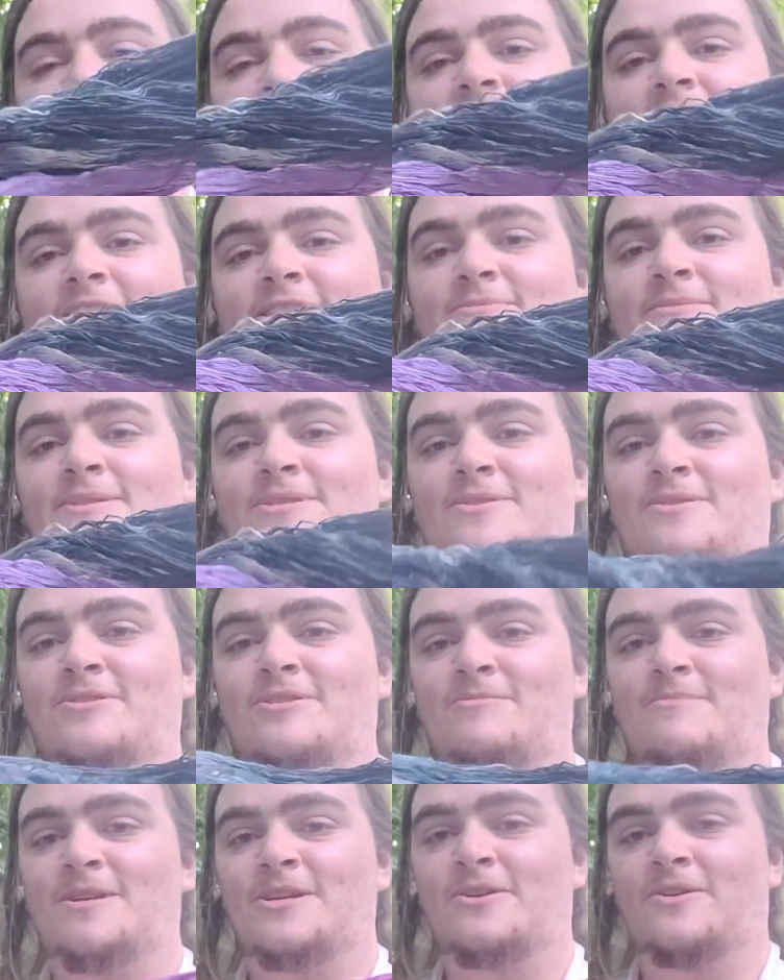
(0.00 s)
This one's going to
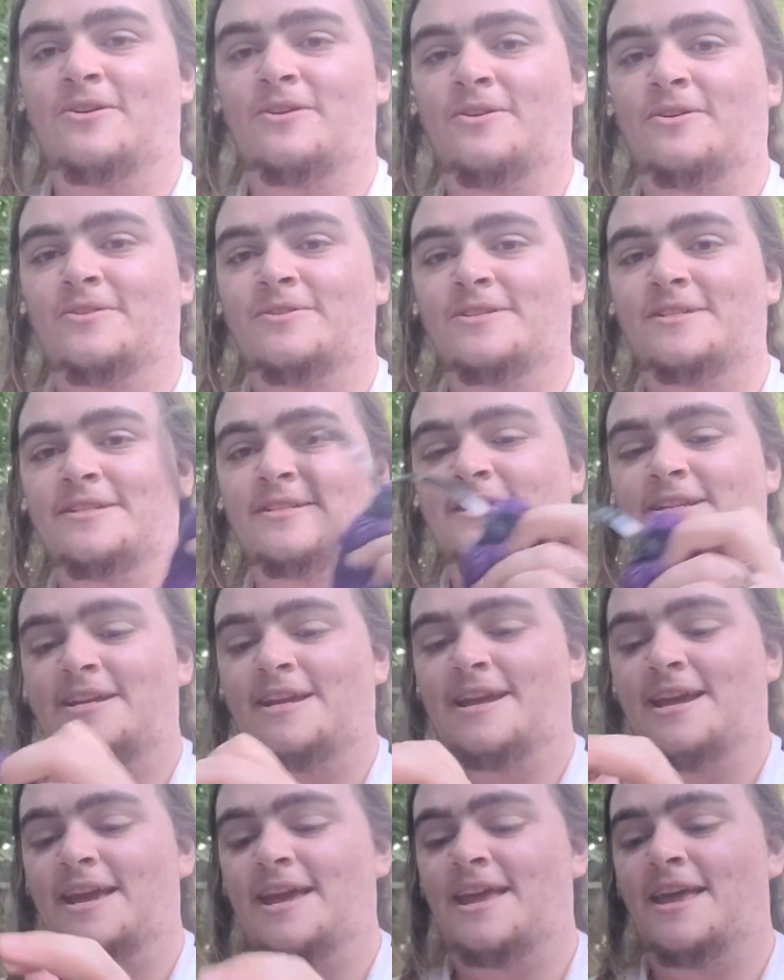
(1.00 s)
be called
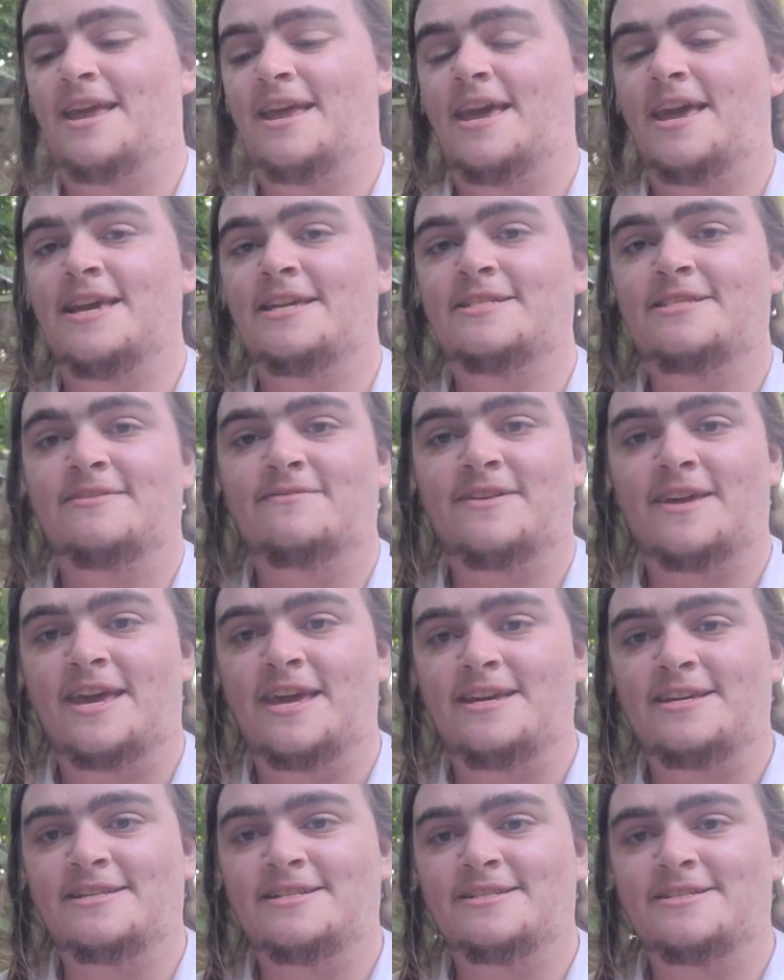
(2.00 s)
Ace of
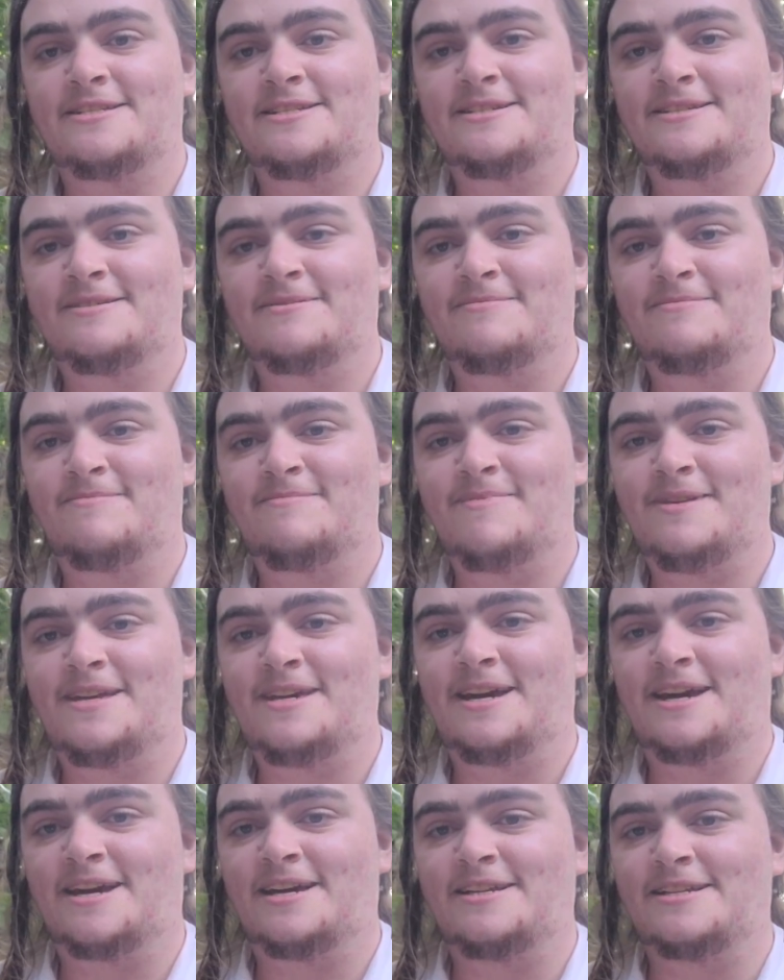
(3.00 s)
Cakes
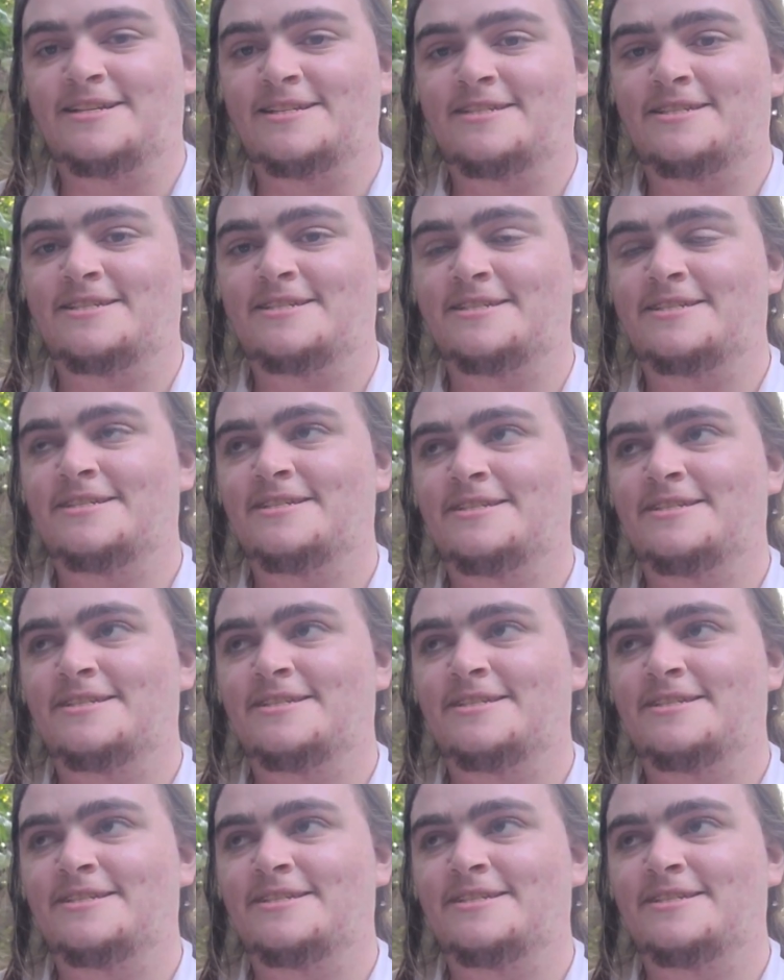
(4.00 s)
because